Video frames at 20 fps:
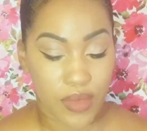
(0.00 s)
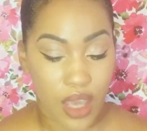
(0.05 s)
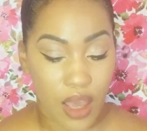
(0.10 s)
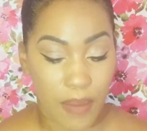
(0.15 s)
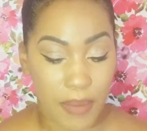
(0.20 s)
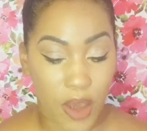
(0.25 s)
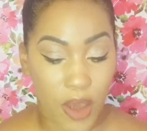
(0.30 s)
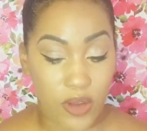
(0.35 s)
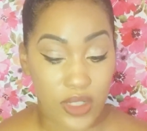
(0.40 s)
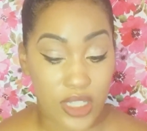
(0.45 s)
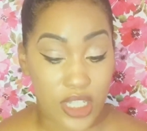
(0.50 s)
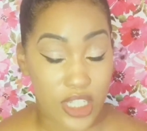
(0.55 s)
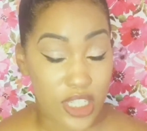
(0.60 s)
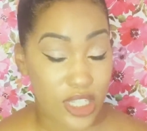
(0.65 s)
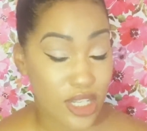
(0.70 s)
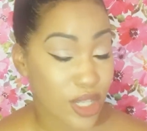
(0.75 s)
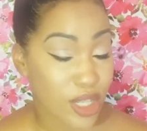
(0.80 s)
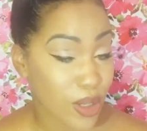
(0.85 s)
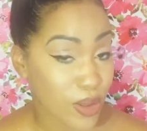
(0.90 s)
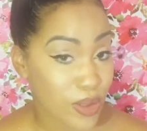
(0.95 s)
about
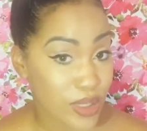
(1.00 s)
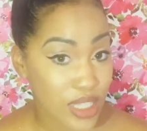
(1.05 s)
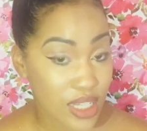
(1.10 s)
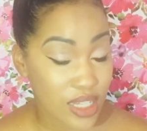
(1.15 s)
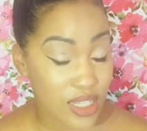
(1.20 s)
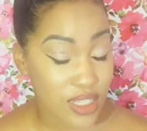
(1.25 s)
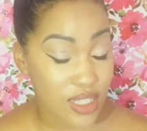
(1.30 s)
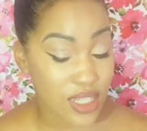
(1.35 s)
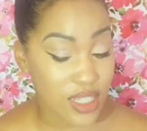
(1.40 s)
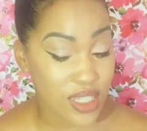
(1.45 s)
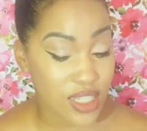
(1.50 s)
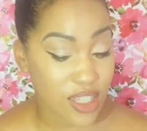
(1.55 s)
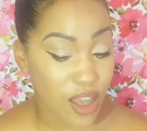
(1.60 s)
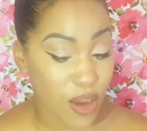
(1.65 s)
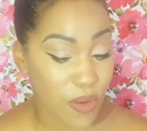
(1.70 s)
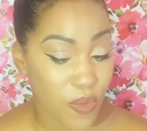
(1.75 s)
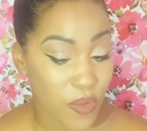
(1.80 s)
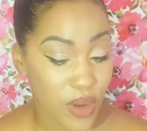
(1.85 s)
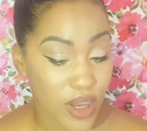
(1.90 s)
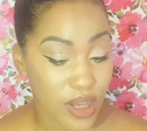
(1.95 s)
disclosing to
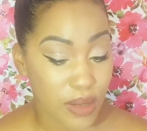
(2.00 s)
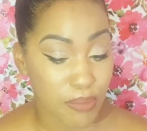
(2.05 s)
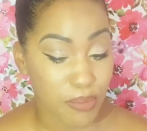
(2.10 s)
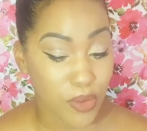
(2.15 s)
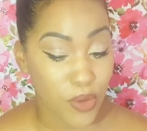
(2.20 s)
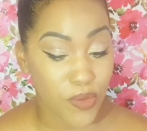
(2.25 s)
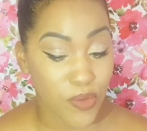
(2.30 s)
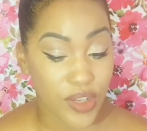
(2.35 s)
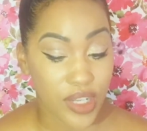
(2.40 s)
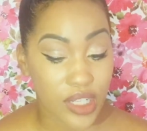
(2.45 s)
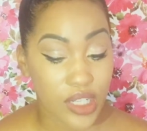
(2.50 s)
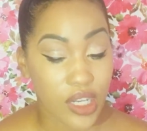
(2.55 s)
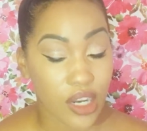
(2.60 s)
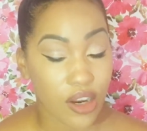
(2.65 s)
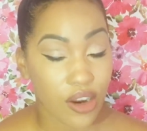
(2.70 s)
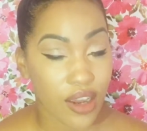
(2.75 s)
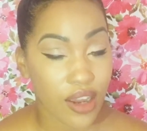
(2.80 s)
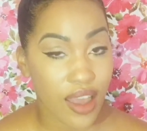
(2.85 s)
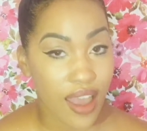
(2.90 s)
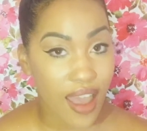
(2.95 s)
someone moving
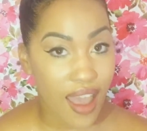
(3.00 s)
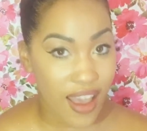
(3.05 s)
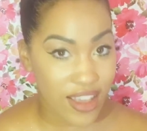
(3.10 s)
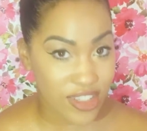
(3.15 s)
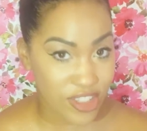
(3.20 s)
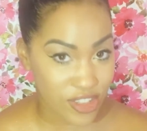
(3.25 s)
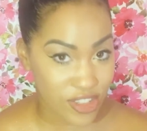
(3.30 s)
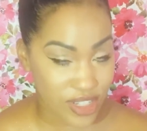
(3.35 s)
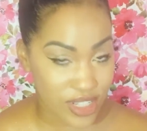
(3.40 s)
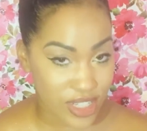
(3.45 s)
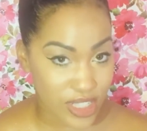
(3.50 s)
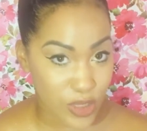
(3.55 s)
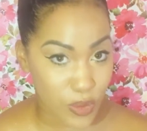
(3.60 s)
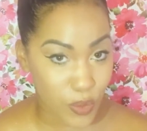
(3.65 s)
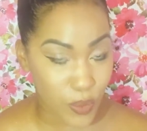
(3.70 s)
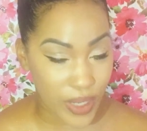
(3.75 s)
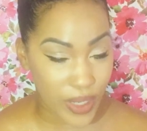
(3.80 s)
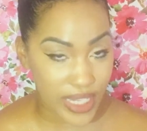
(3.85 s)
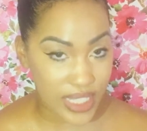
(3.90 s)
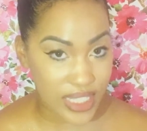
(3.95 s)
near a hazardous
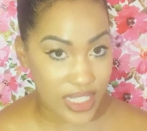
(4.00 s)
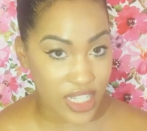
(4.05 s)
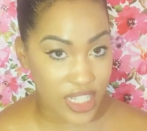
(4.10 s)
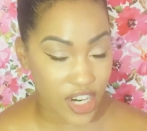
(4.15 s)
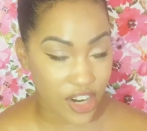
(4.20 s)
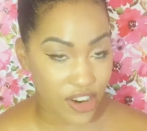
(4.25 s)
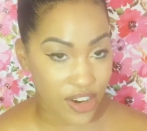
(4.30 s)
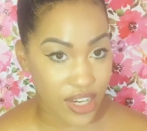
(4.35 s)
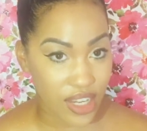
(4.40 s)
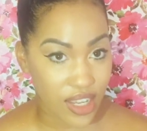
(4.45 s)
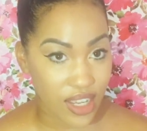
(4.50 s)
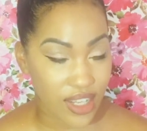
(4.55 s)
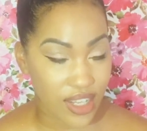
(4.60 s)
waste area.